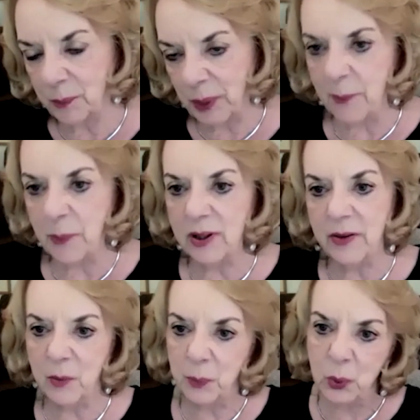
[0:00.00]
pebble
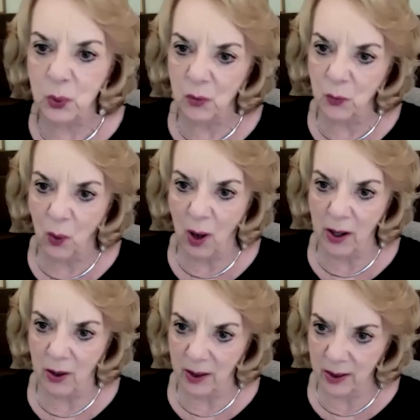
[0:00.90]
in the pool of
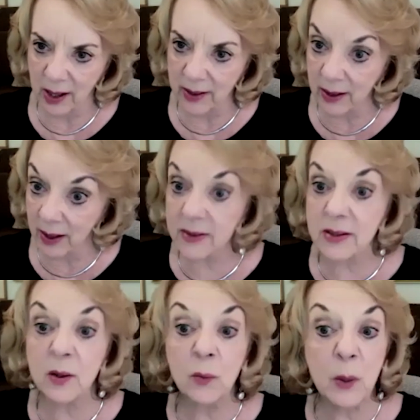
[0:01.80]
water, and
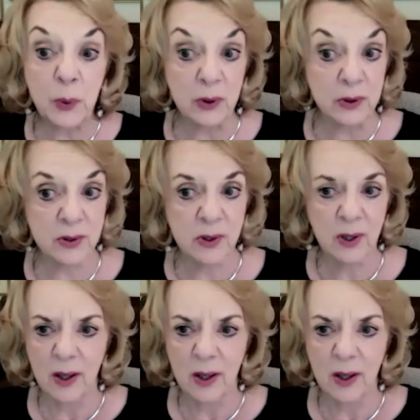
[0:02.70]
it's the ripples